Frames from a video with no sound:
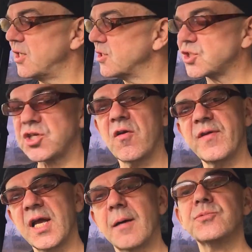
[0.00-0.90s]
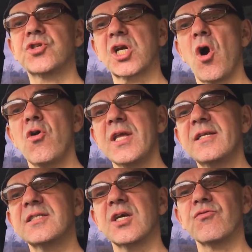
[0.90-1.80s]
serving up
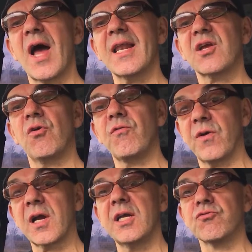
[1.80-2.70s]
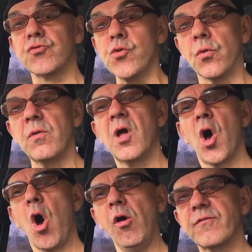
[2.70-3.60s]
draconian, tyrannical fucking rule
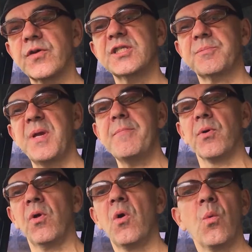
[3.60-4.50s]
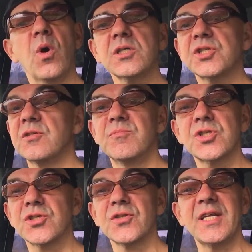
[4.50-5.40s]
over its people, worse than
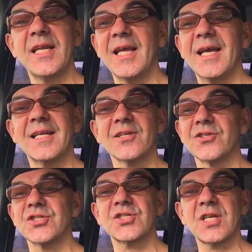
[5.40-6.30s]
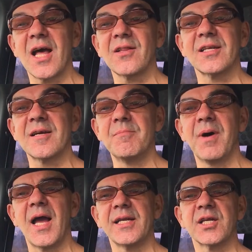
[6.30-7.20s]
Mussolini, Hitler and Stalin
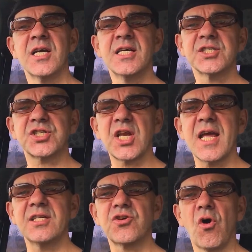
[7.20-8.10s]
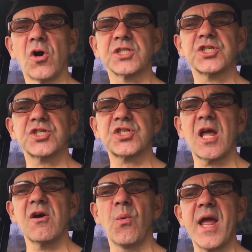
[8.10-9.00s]
combined. Stay indoors,
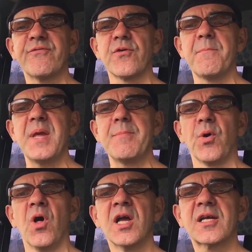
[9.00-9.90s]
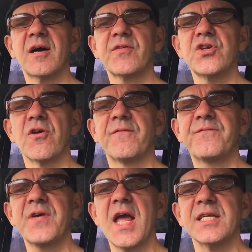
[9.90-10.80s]
stay away from people, cover your
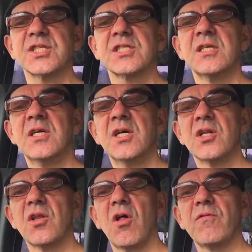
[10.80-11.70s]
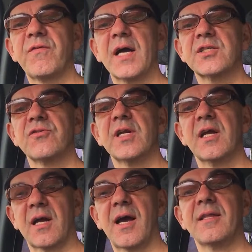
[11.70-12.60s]
face. Lol Factory,
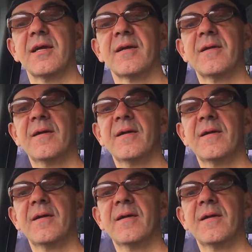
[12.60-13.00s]
hi there.